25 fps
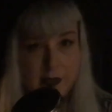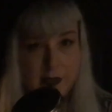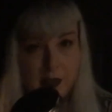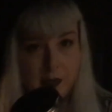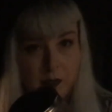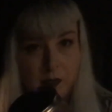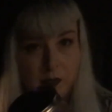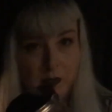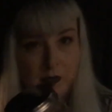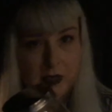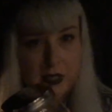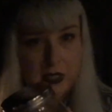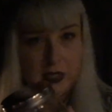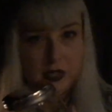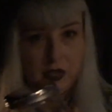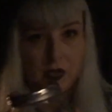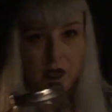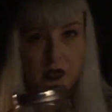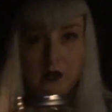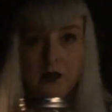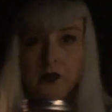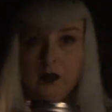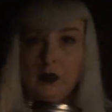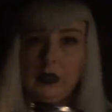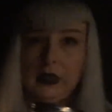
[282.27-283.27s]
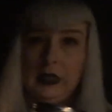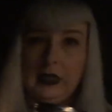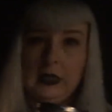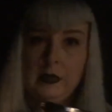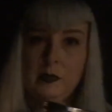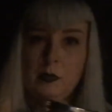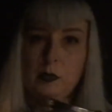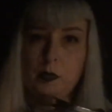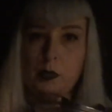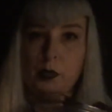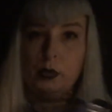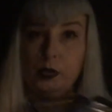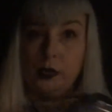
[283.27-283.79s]
it was actually really
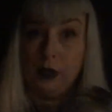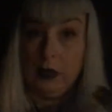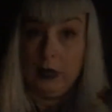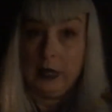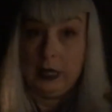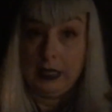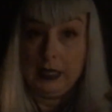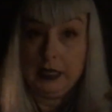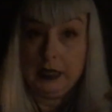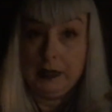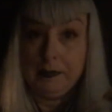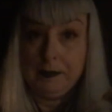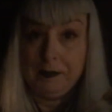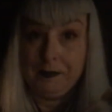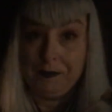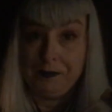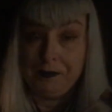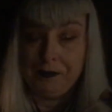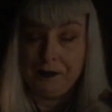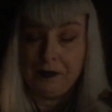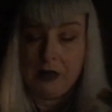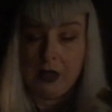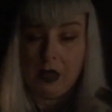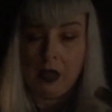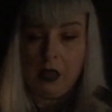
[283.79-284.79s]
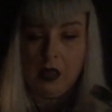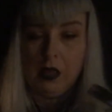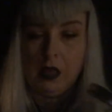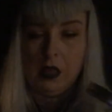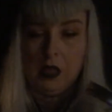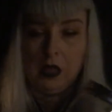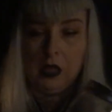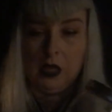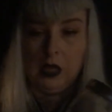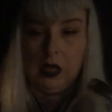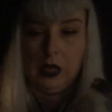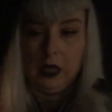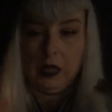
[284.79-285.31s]
pretty
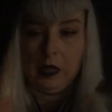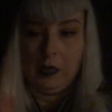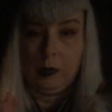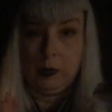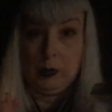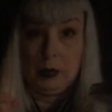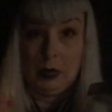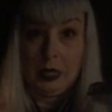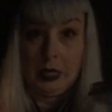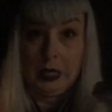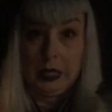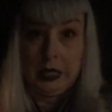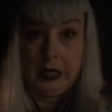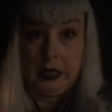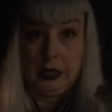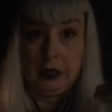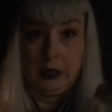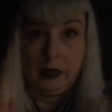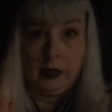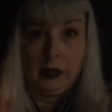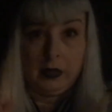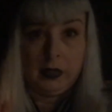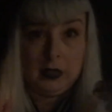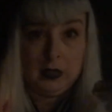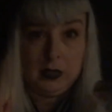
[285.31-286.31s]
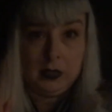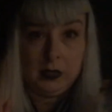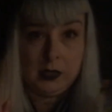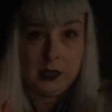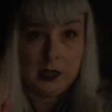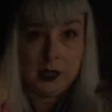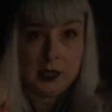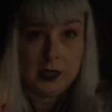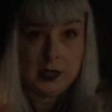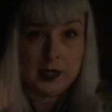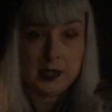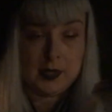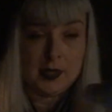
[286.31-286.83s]
and appealing
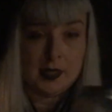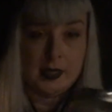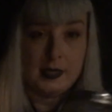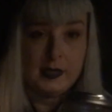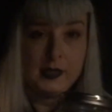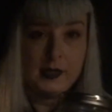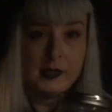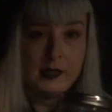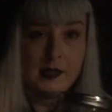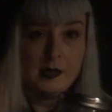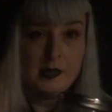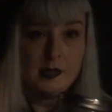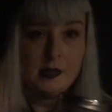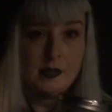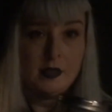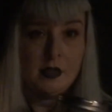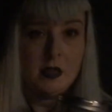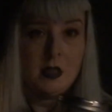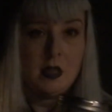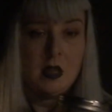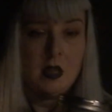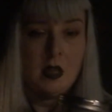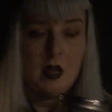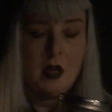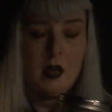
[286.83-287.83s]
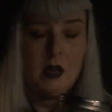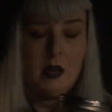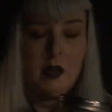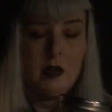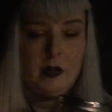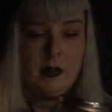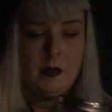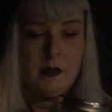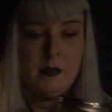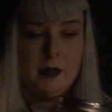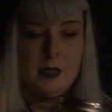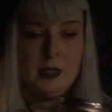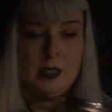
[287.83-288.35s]
to the senses.
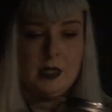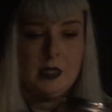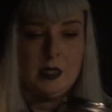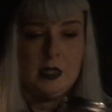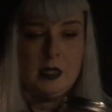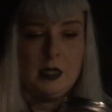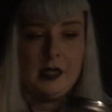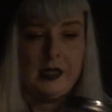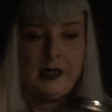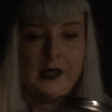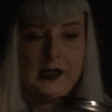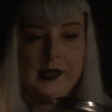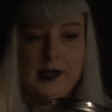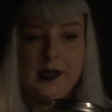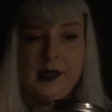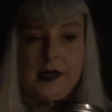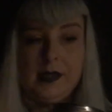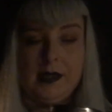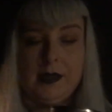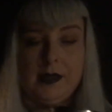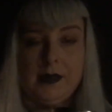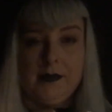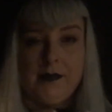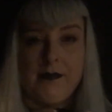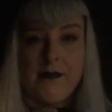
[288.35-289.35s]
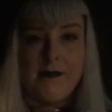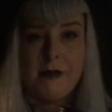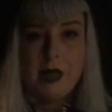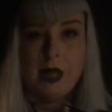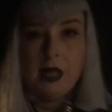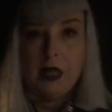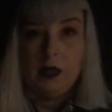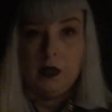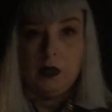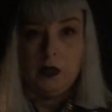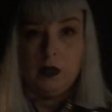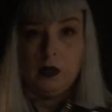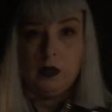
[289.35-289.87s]
It
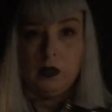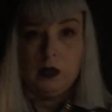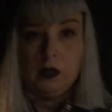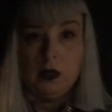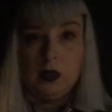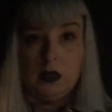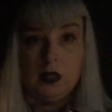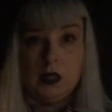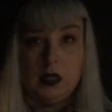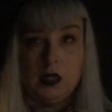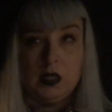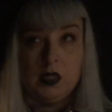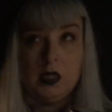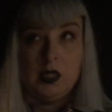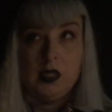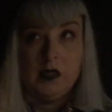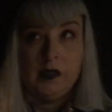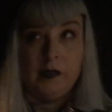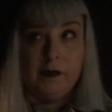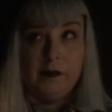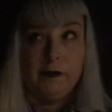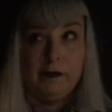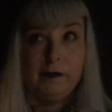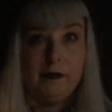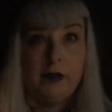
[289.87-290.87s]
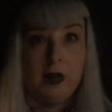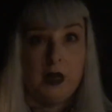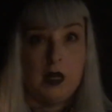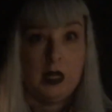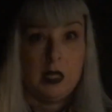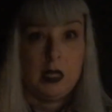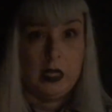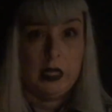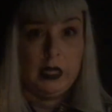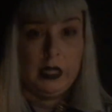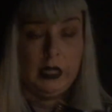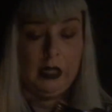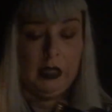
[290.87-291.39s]
smelled
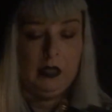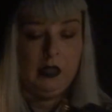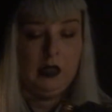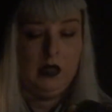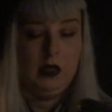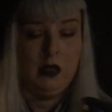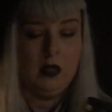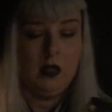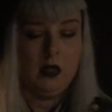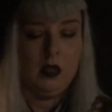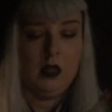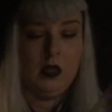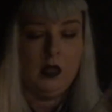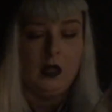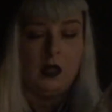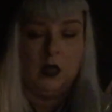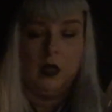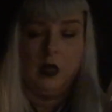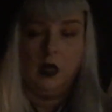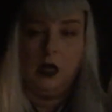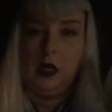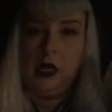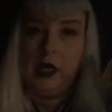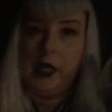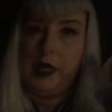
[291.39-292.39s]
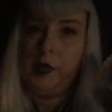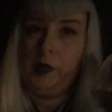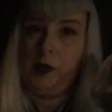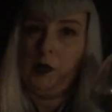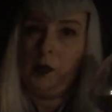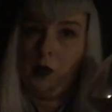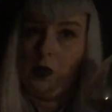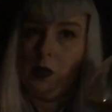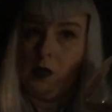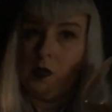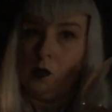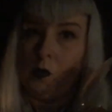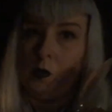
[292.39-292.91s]
divine. I
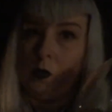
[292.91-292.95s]
would